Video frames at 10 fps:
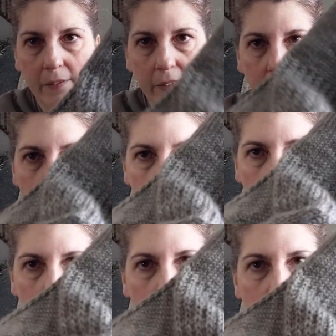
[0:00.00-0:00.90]

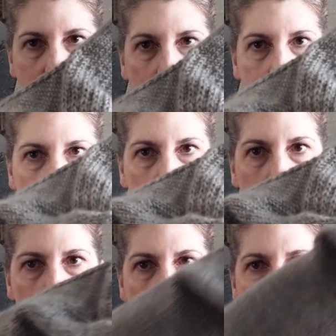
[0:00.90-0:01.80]
video, sadly,
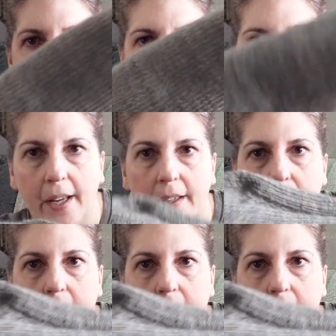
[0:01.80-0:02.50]
but